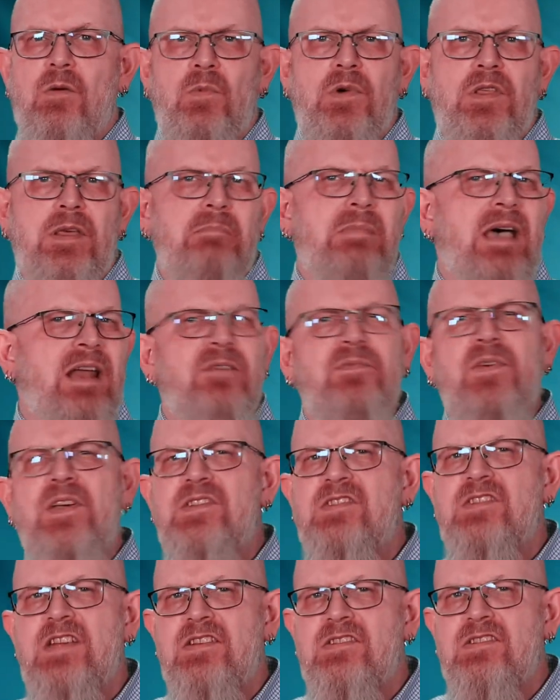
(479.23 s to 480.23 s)
with a
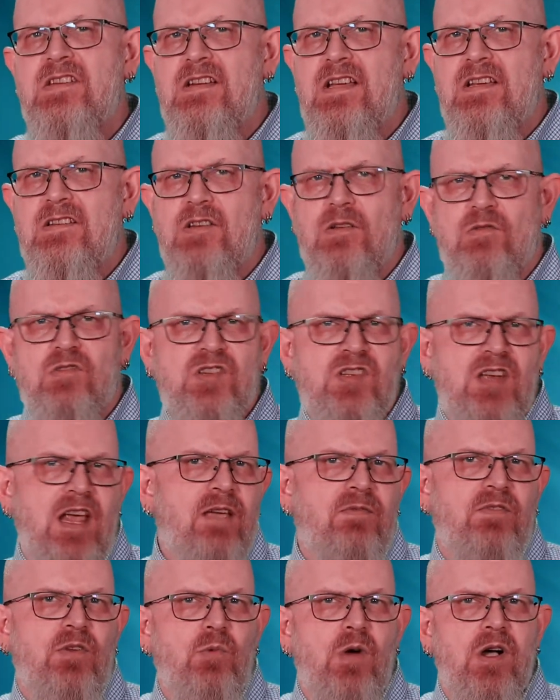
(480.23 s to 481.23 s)
manifest destiny to
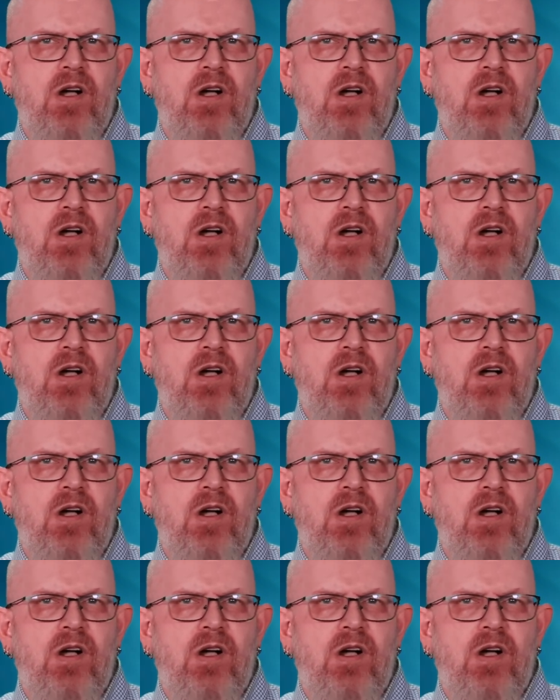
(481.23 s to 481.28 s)
save the